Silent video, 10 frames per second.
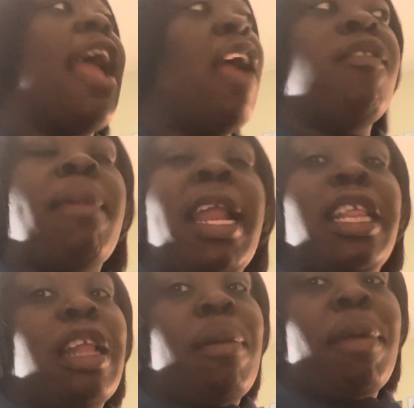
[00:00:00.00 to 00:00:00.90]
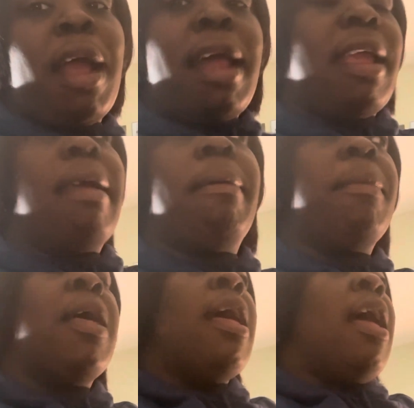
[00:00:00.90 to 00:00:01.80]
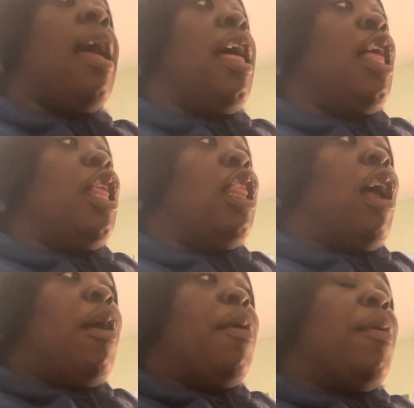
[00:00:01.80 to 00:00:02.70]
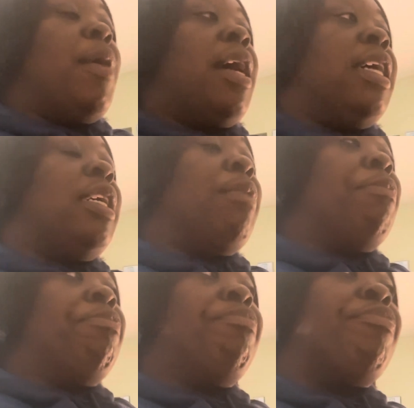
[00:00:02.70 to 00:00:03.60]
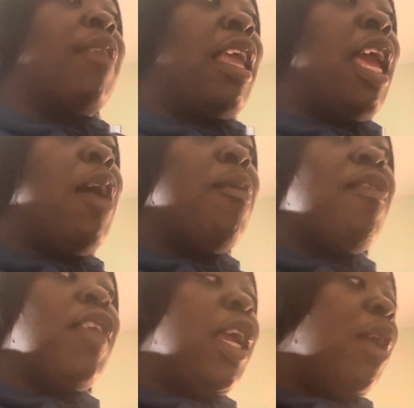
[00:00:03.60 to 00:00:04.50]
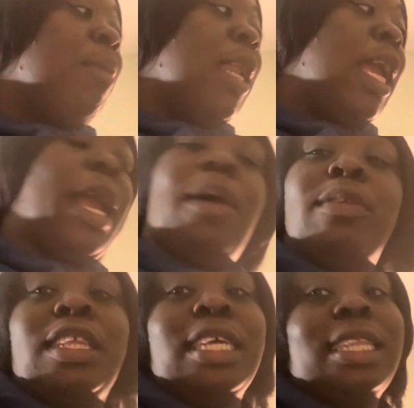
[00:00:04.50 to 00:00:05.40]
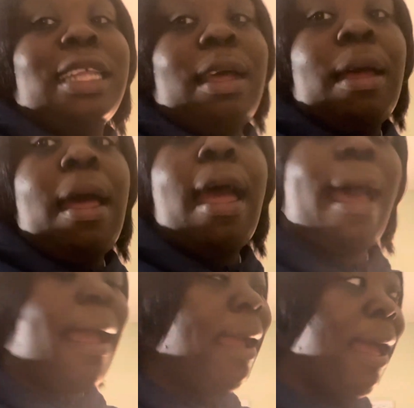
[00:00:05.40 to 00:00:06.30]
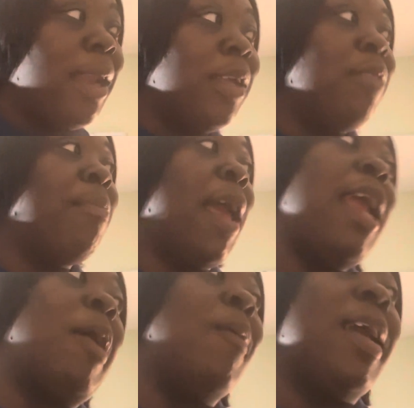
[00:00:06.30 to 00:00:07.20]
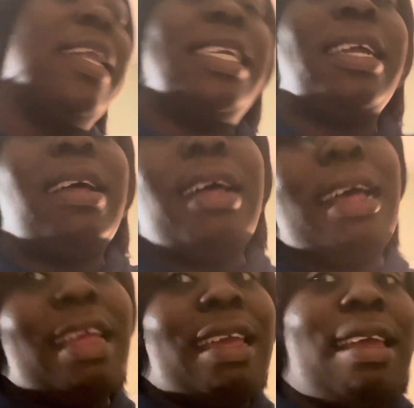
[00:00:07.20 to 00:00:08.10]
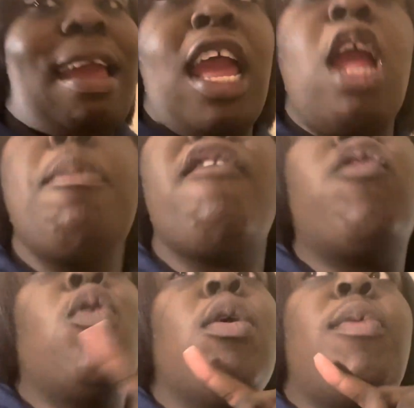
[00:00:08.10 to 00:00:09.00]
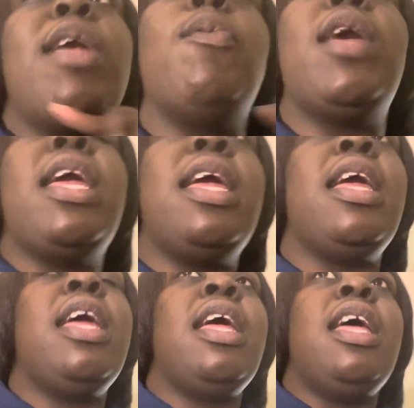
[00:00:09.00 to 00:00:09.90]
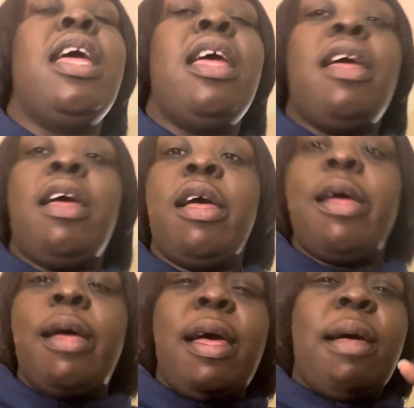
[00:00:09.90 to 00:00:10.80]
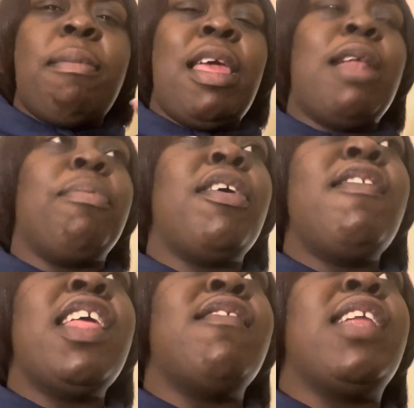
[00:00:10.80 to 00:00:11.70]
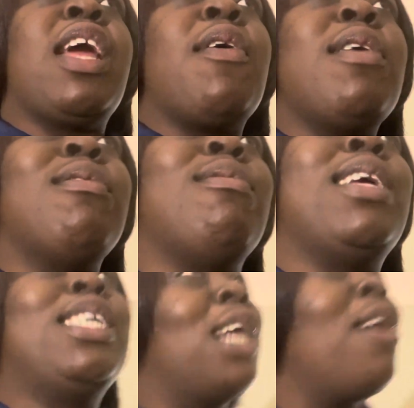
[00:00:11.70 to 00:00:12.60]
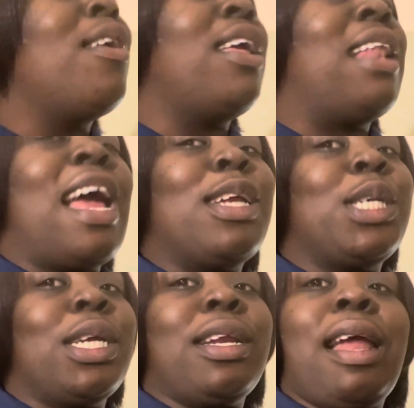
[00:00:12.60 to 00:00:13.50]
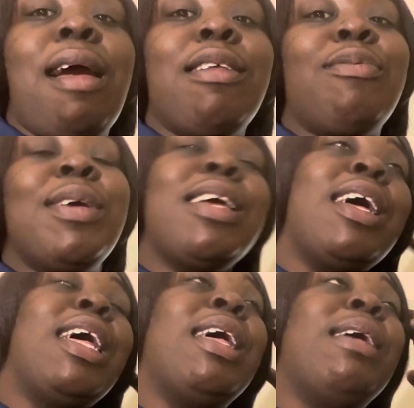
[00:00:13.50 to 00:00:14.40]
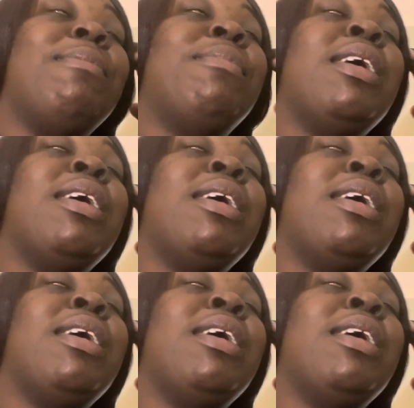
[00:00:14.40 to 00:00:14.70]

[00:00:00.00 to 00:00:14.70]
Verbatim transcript: Everybody's so proud of him. So, um, yeah, we finna get ready and go to the high honors banquet, y'all. Yeah, before we went, um, in a previous video, it was with Journey last year. Now it's with, um,